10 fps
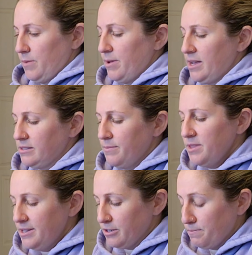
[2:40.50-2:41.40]
but yeah, some
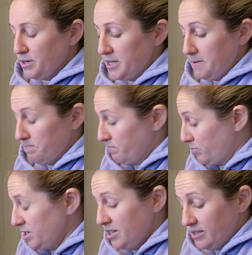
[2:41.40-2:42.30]
of these are pretty
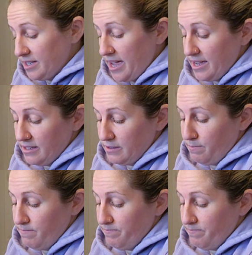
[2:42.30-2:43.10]
good size.